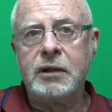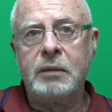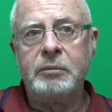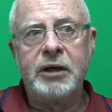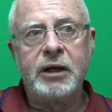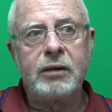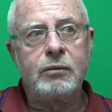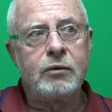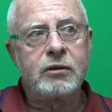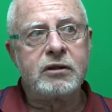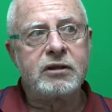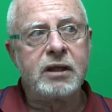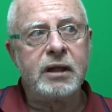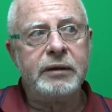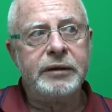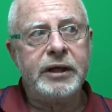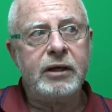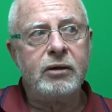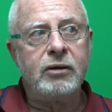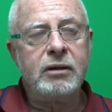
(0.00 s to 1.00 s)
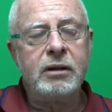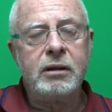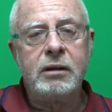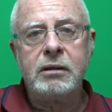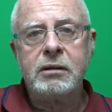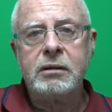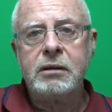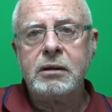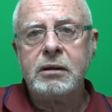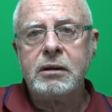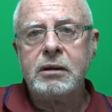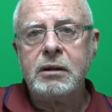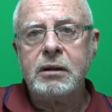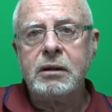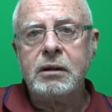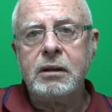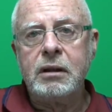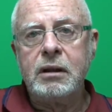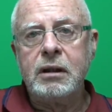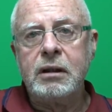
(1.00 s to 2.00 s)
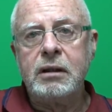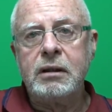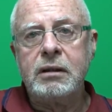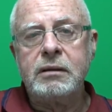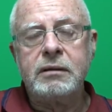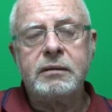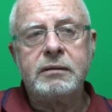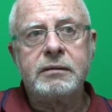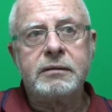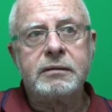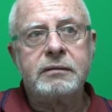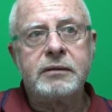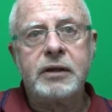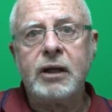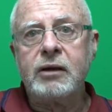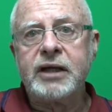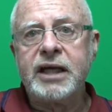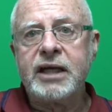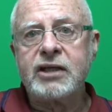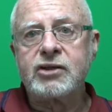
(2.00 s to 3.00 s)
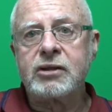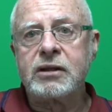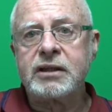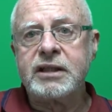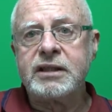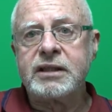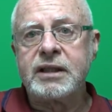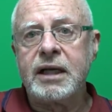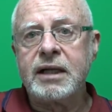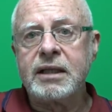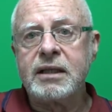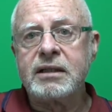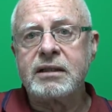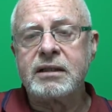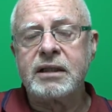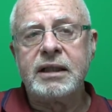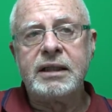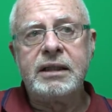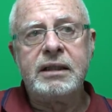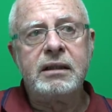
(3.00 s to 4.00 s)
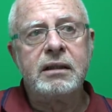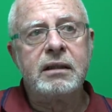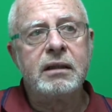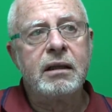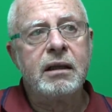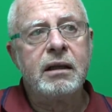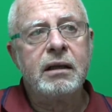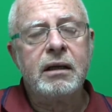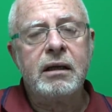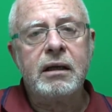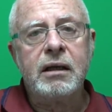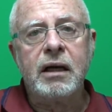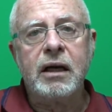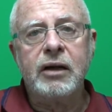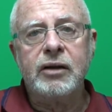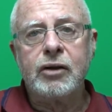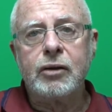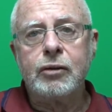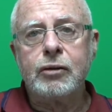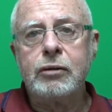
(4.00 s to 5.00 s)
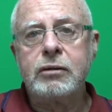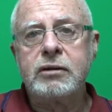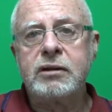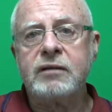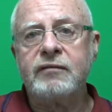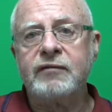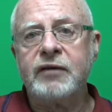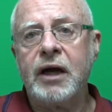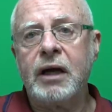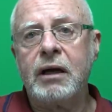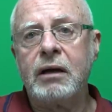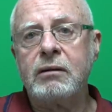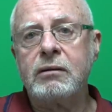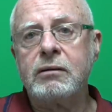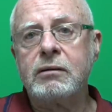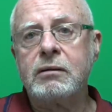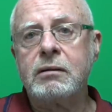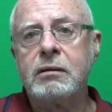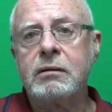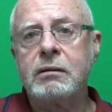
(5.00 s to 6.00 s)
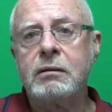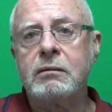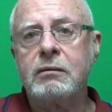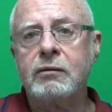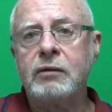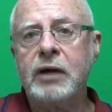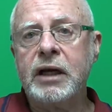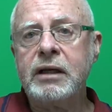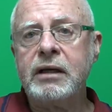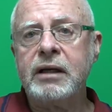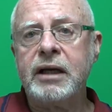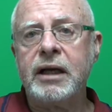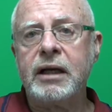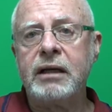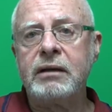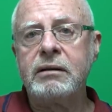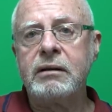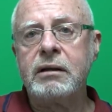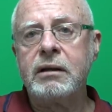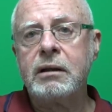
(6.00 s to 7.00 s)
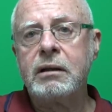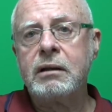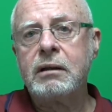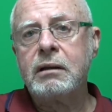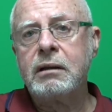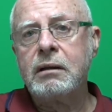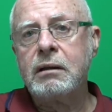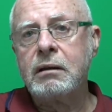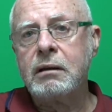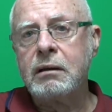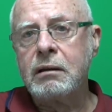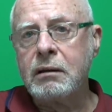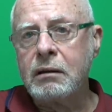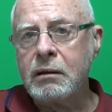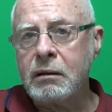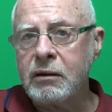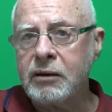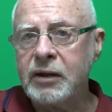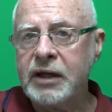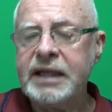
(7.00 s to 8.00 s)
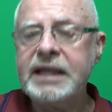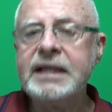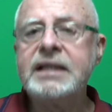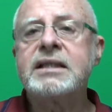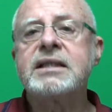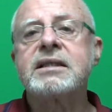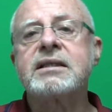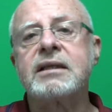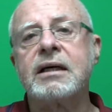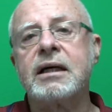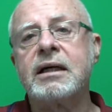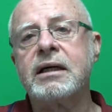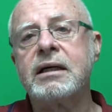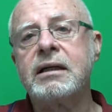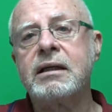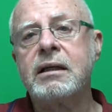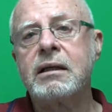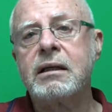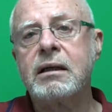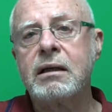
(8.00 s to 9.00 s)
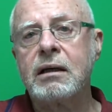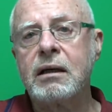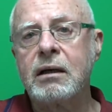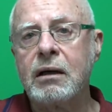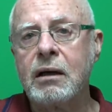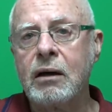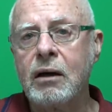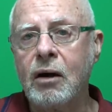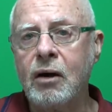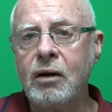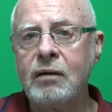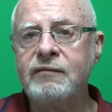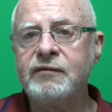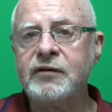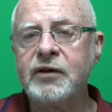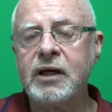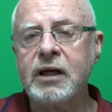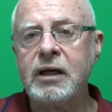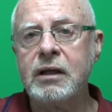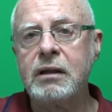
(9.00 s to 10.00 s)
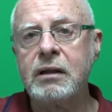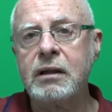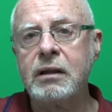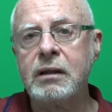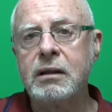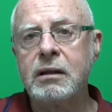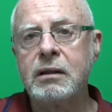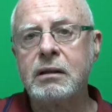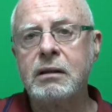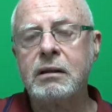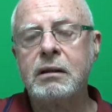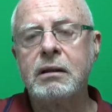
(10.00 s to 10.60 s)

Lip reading: about what's going on. No casualties either side, and the gooks have now run down the east side of the hill